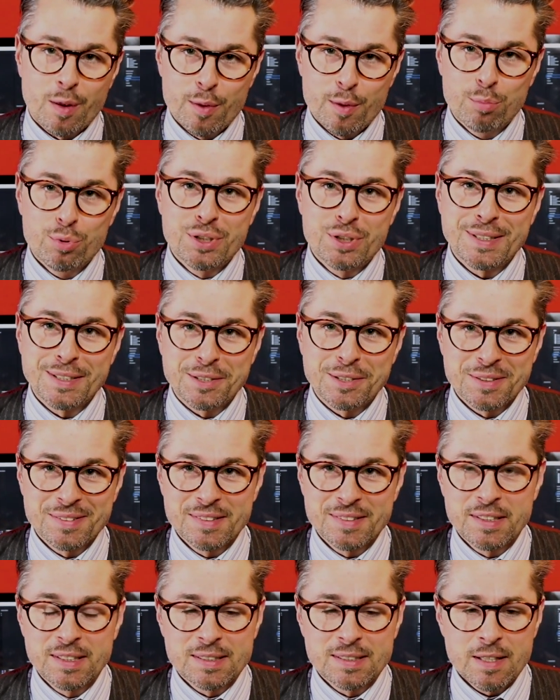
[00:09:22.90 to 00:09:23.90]
The boutique.
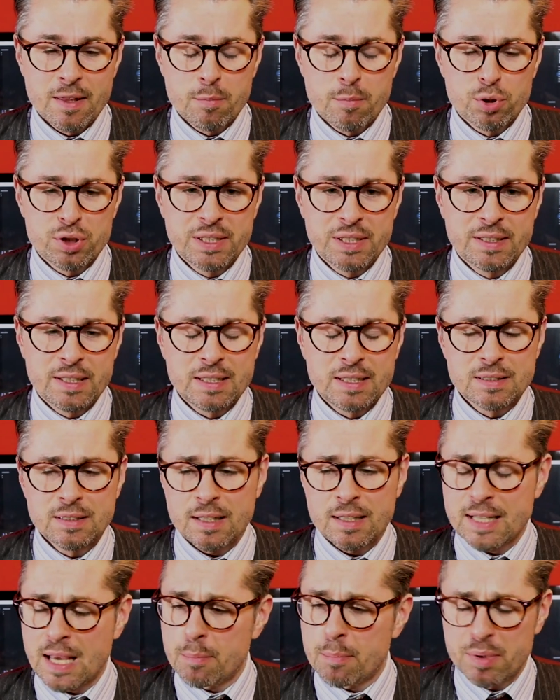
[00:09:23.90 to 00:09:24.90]
He's in the boutique. He's
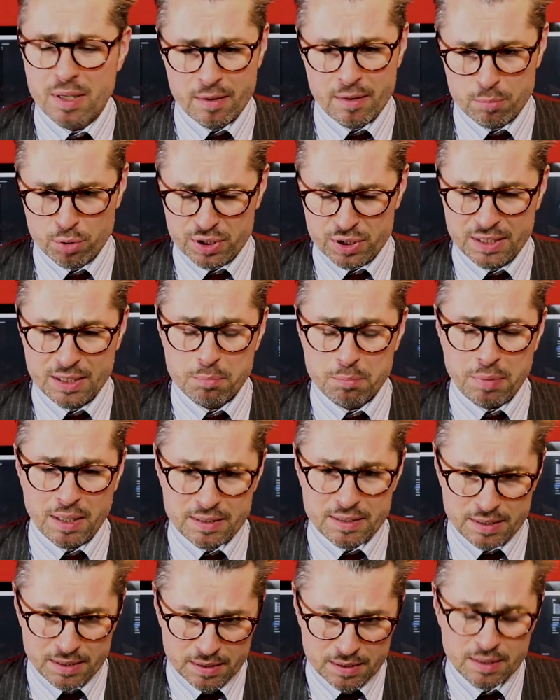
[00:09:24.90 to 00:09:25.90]
not happy in the boutique,
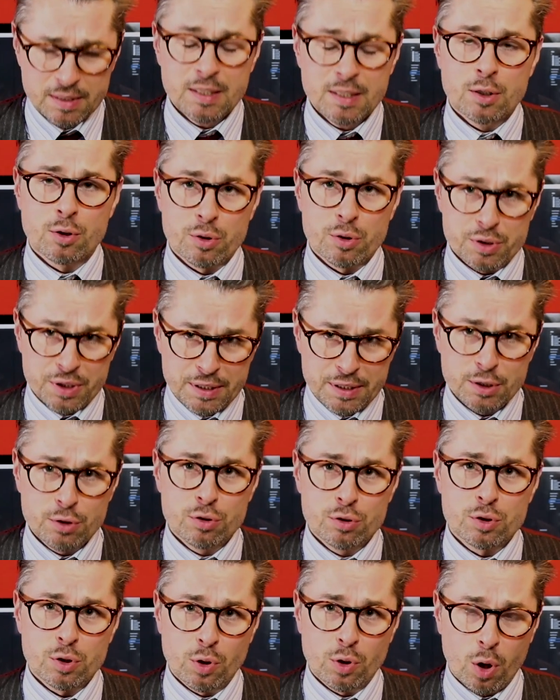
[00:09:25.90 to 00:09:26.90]
but he
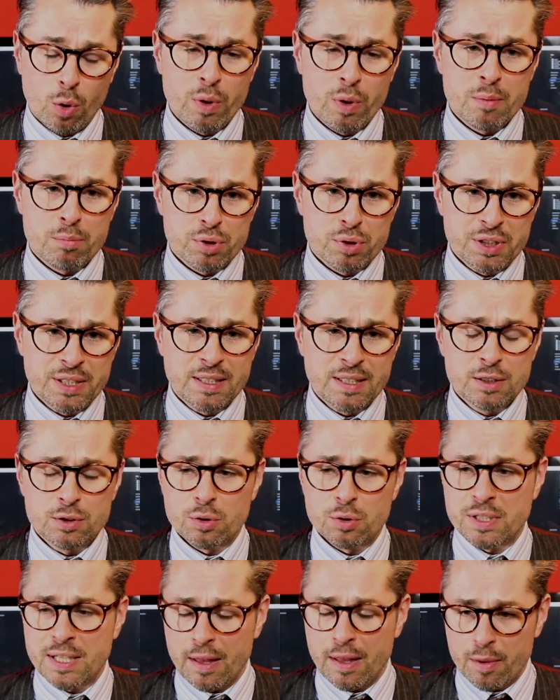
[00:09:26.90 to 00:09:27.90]
continues to go in boutiques
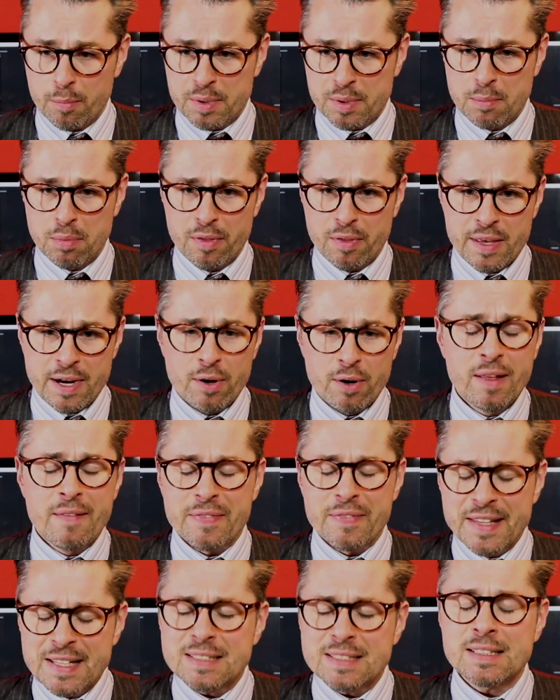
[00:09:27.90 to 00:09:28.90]
to tell the people there,
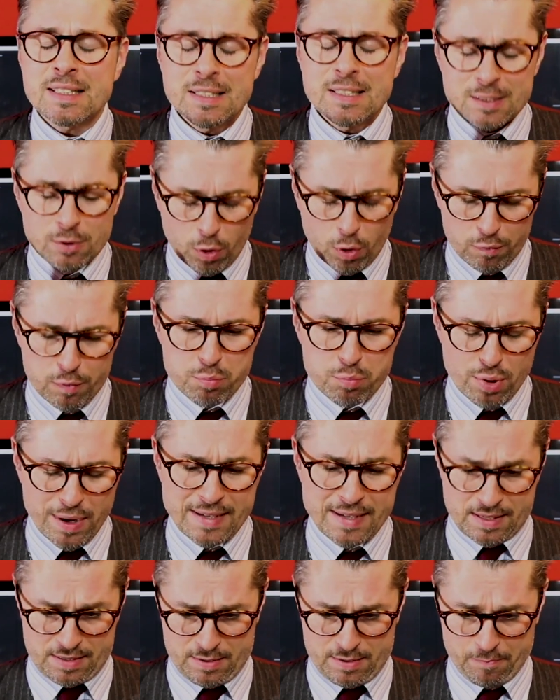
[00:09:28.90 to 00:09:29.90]
this is
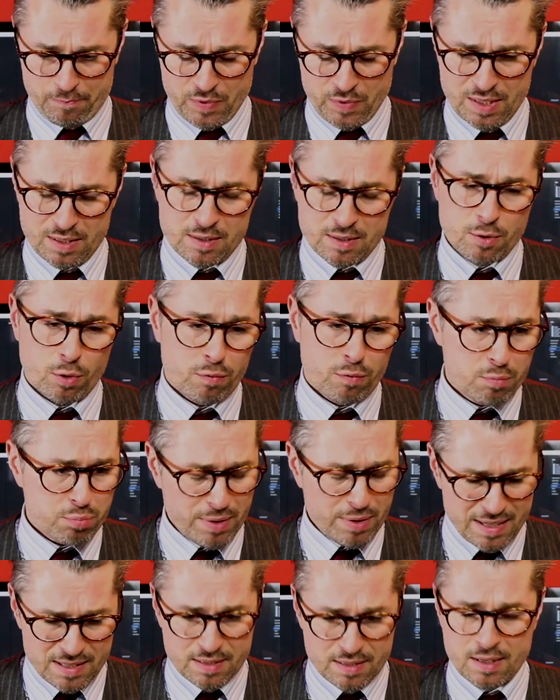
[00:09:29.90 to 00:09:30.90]
overpriced. This is
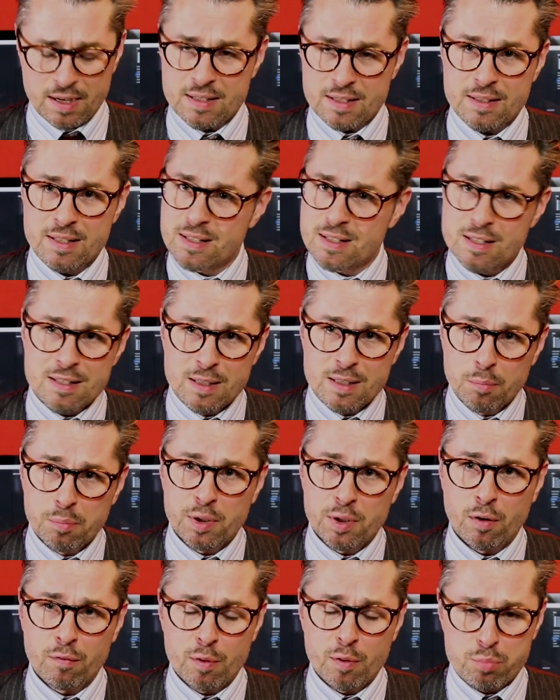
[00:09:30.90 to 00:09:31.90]
overpriced, guys. This is
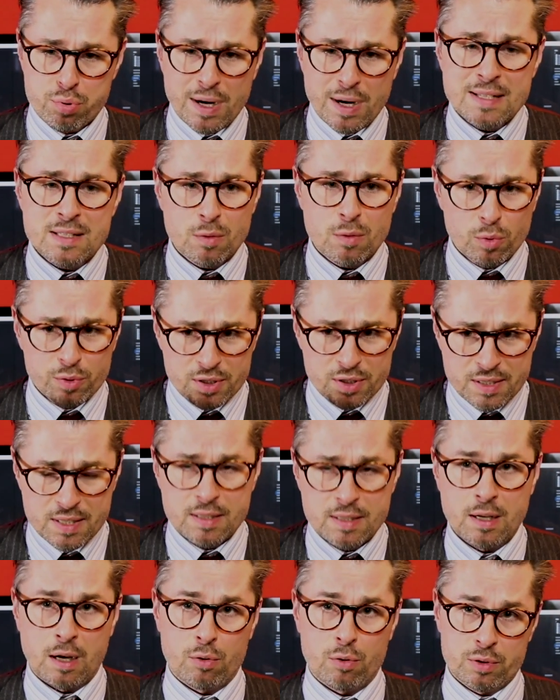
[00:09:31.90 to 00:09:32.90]
simply overpriced. I want a
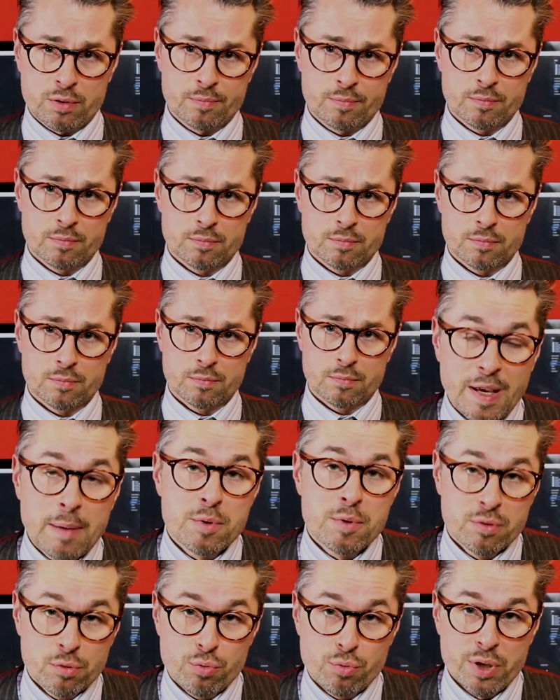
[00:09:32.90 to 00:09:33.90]
discount.
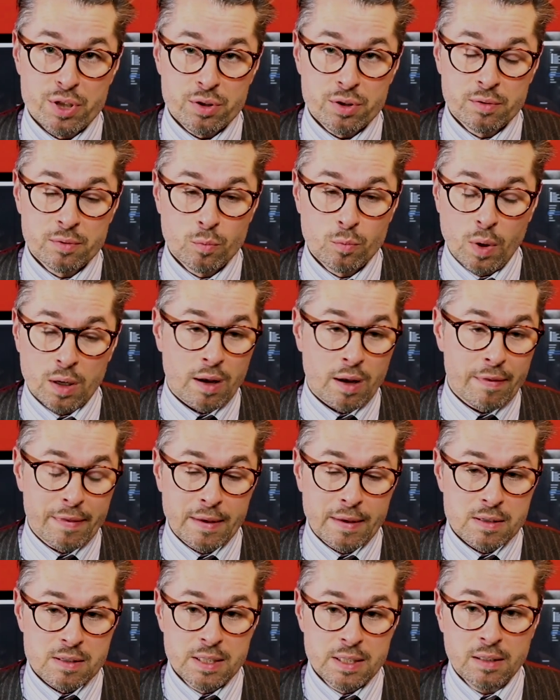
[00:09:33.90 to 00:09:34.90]
Famous nutrition, well, I
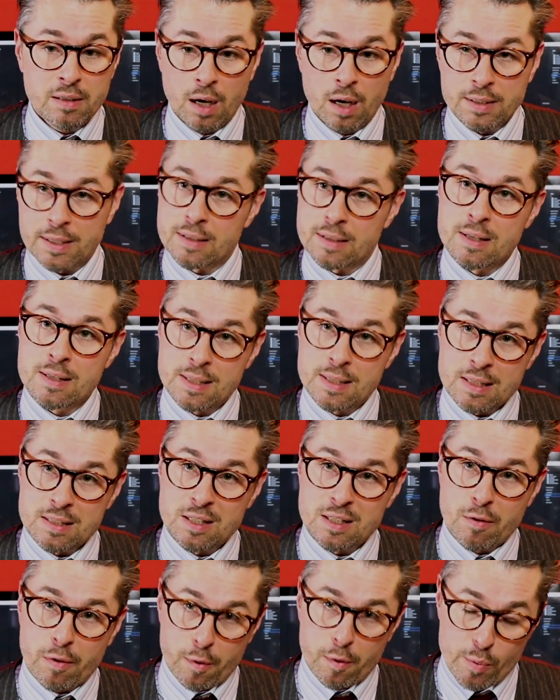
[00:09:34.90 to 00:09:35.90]
think Seagull
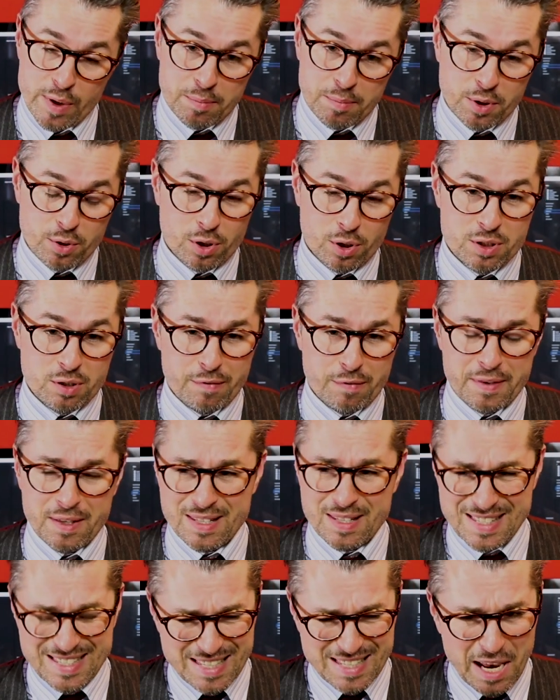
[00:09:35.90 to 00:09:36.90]
1963 because of the
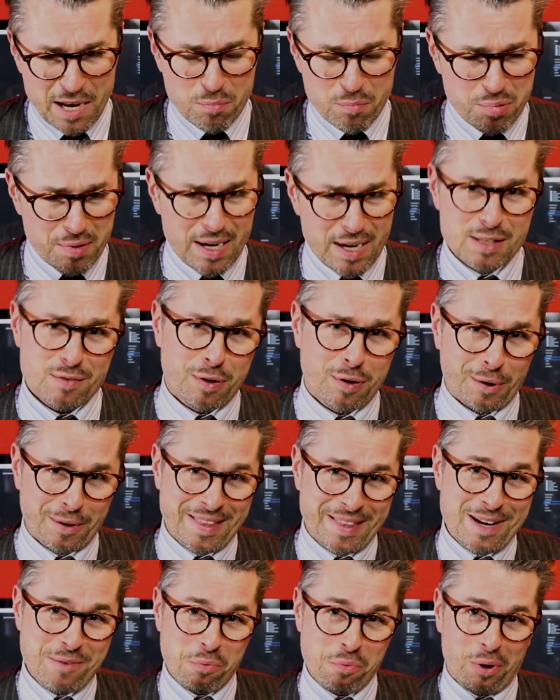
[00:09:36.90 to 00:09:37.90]
insane price for
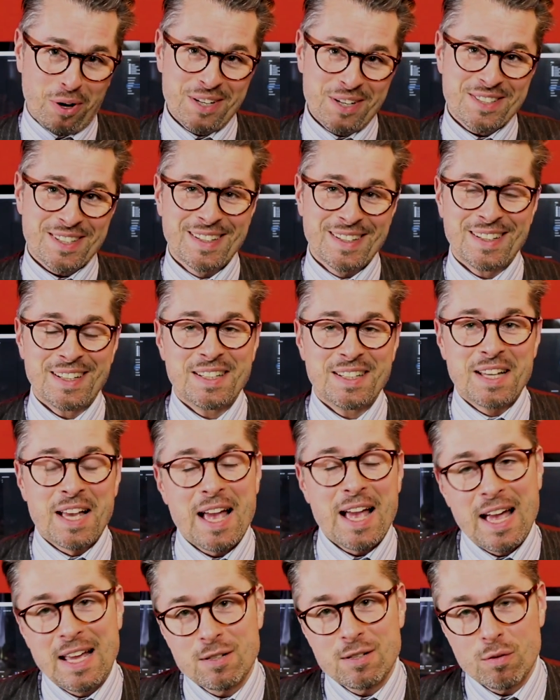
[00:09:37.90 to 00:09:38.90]
that watch,
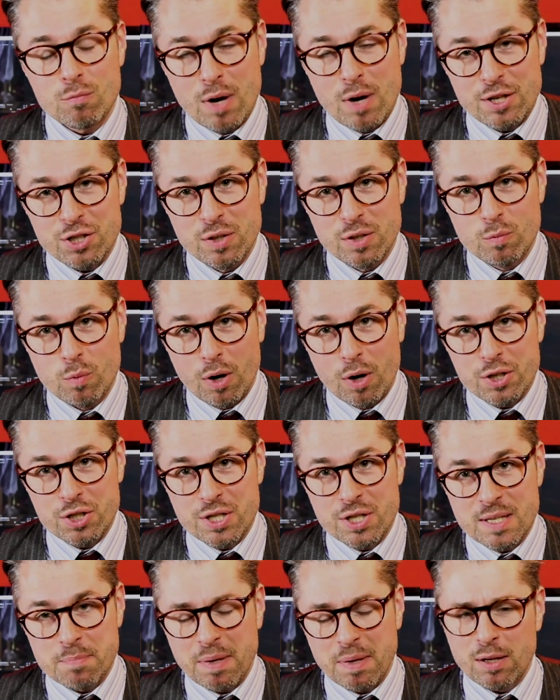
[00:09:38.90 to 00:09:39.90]
and Russian
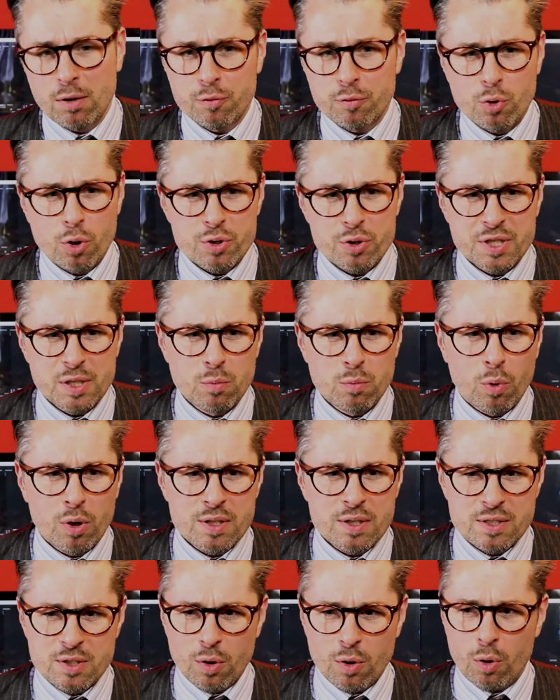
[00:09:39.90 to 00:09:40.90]
watches. But of course he
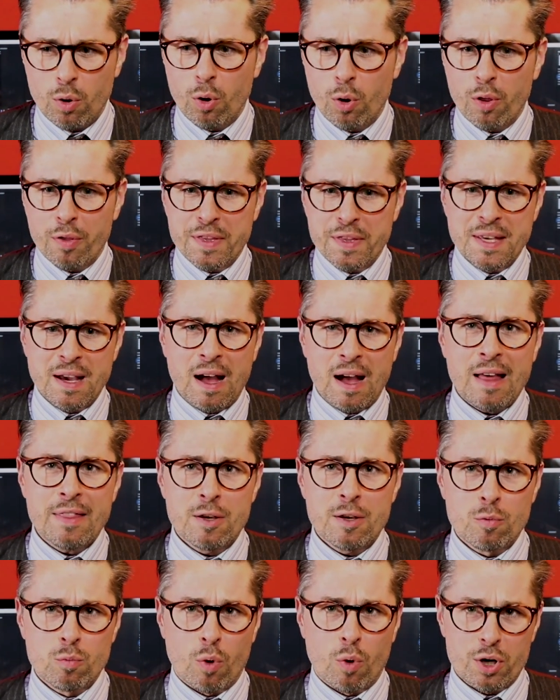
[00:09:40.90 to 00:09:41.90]
wants all the
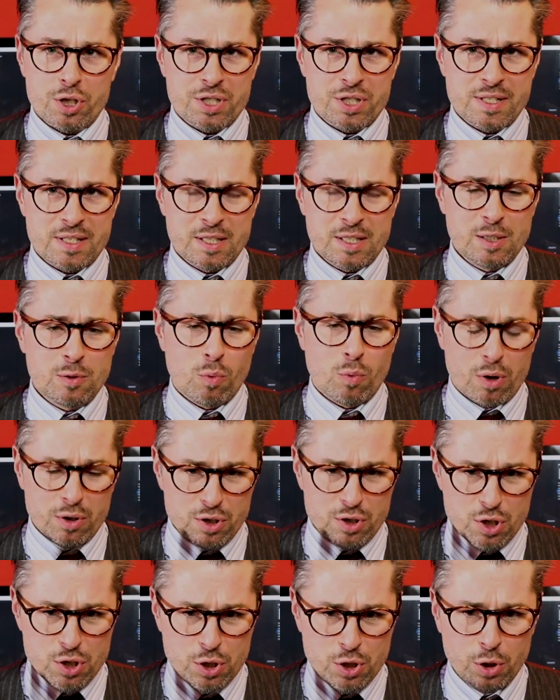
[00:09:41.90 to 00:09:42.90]
other watches he
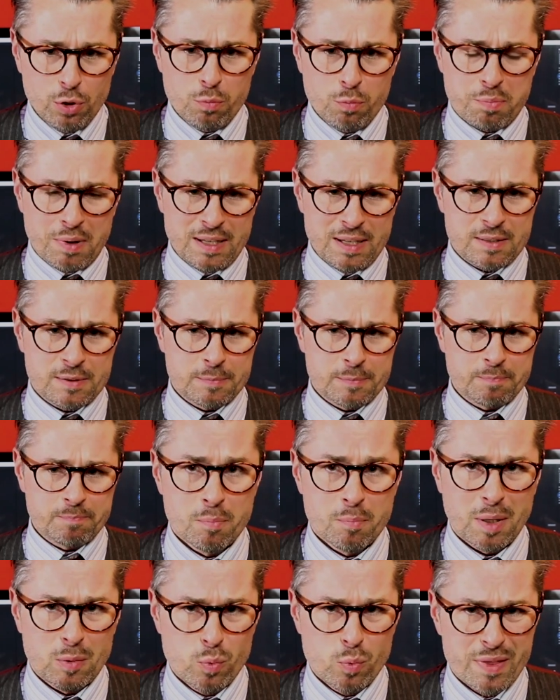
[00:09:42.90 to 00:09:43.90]
wants too, but
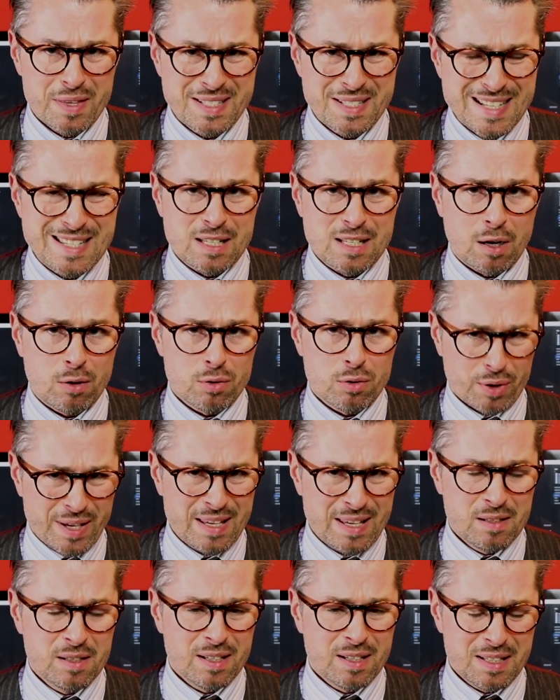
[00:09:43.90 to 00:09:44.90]
with a discount,
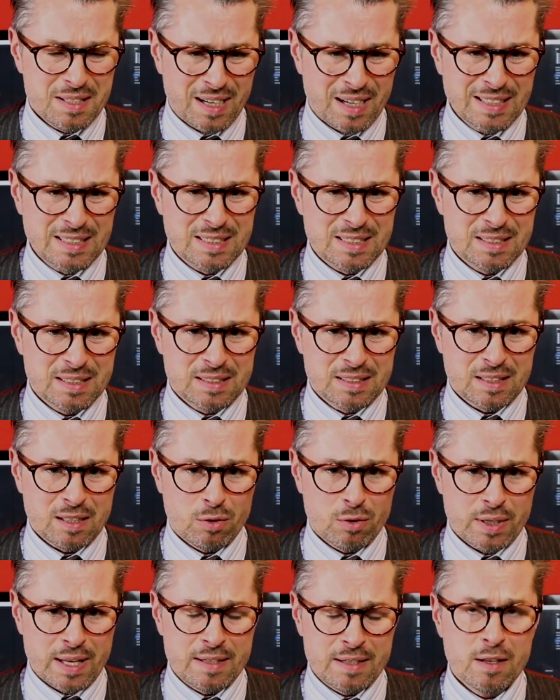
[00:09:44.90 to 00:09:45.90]
okay? A nice
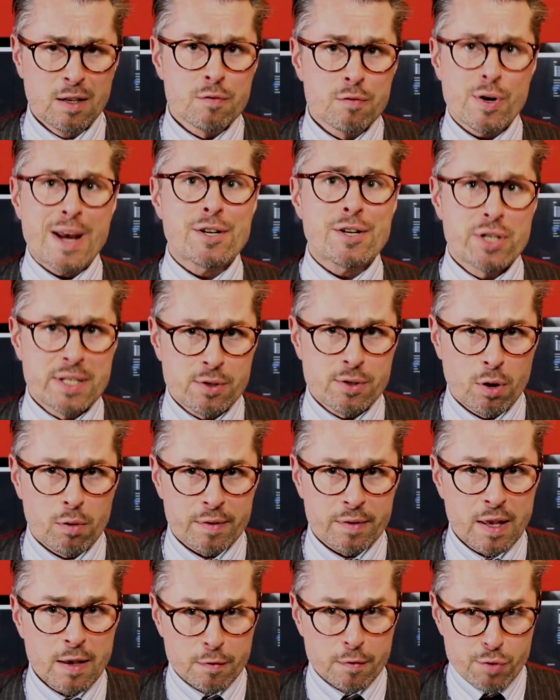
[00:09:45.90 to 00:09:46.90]
discount and freshly
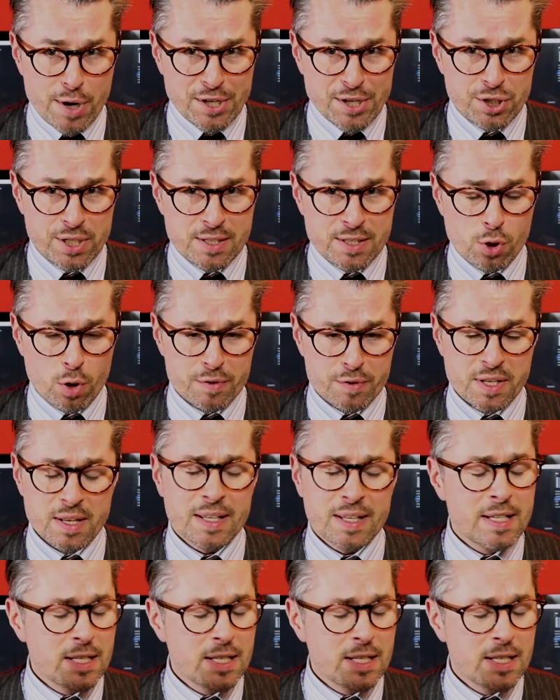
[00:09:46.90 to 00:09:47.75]
served. Freshly served.